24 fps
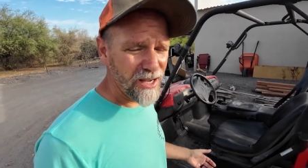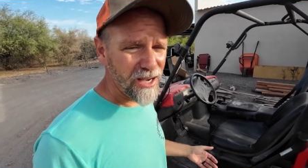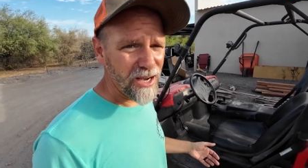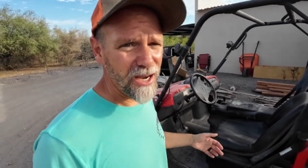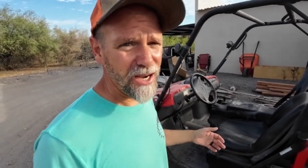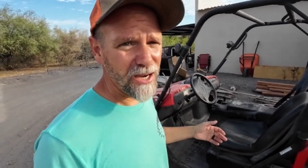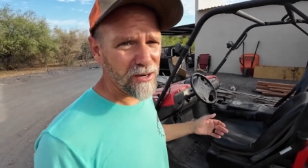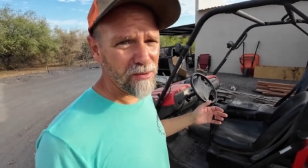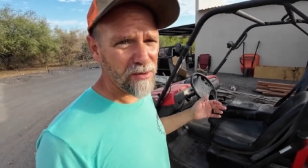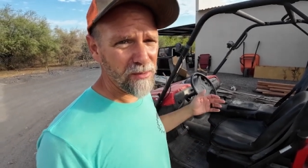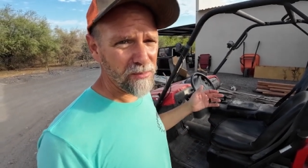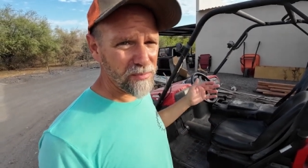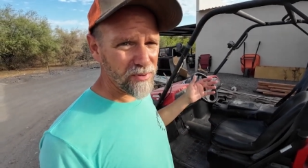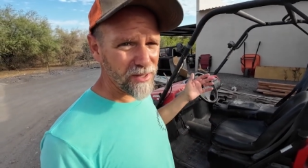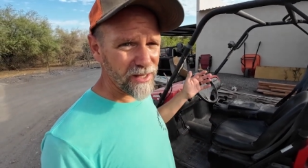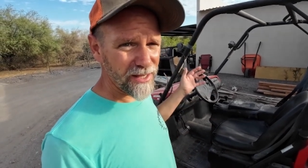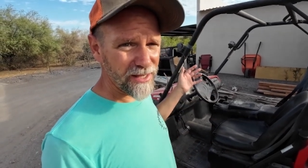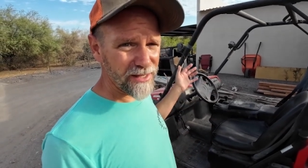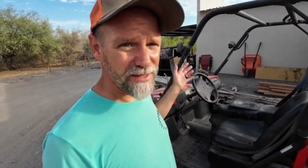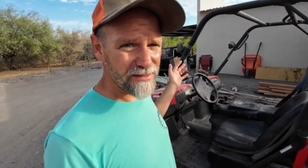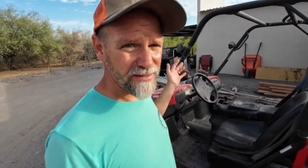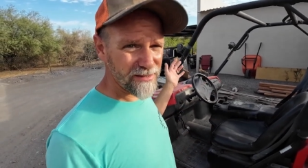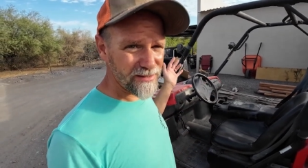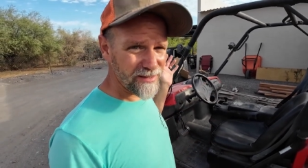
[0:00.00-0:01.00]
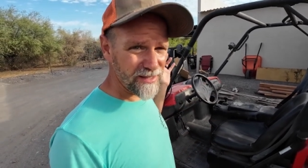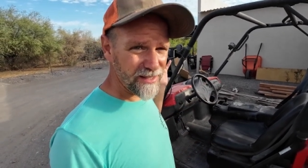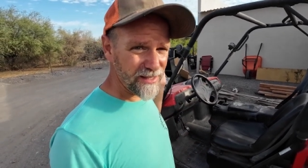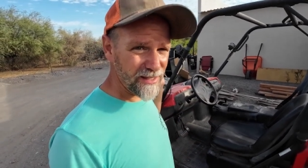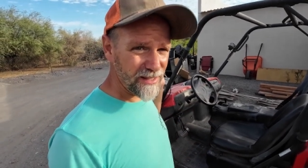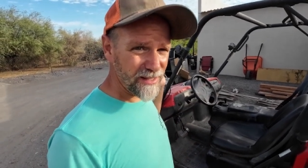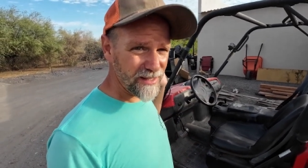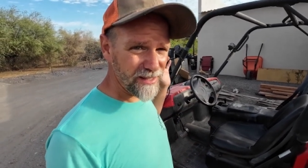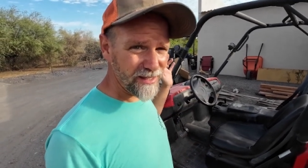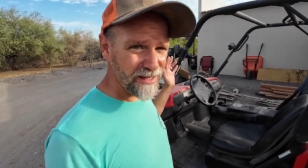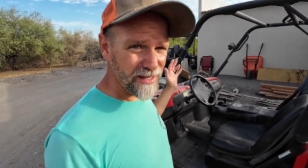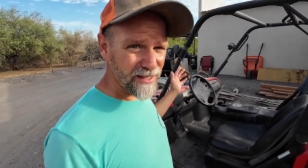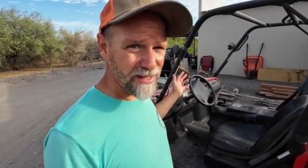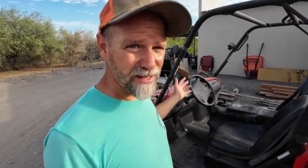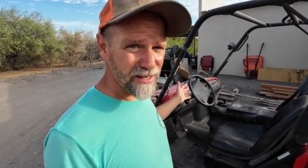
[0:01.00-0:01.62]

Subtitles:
I replaced the